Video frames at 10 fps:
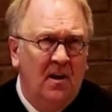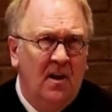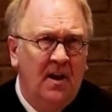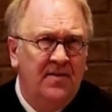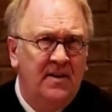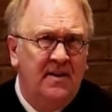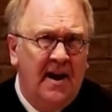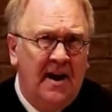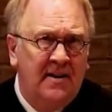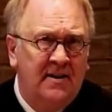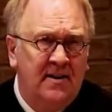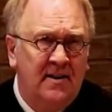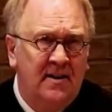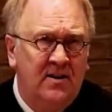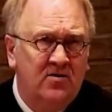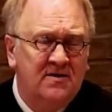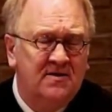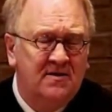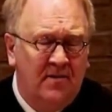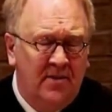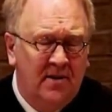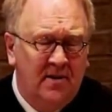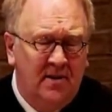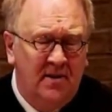And the knot in your stomach